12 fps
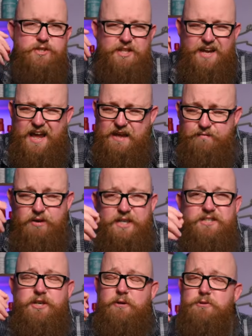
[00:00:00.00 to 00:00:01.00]
this like
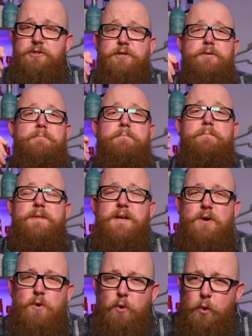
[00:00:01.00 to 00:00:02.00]
heavily toasted,
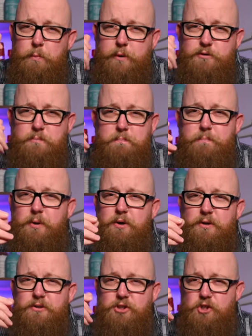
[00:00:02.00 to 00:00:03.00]
almost
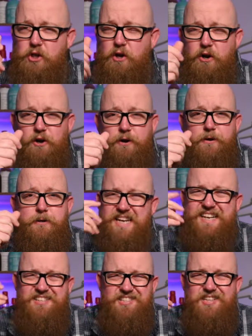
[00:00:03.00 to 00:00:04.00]
burnt char. It
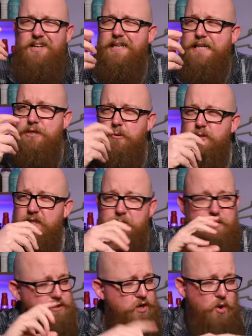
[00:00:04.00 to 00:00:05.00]
is slightly nutty,
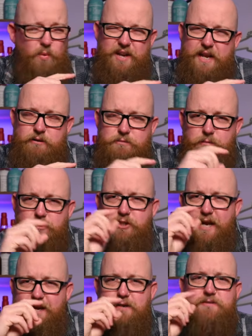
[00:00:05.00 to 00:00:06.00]
but nowhere near as much
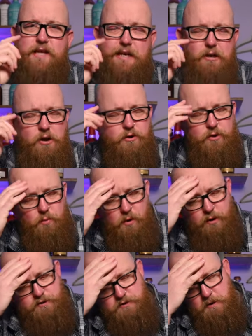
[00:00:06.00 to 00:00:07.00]
as that lager
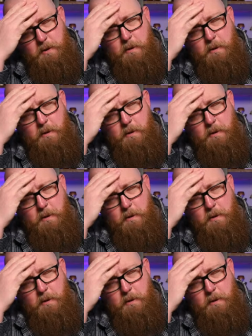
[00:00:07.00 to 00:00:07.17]
was.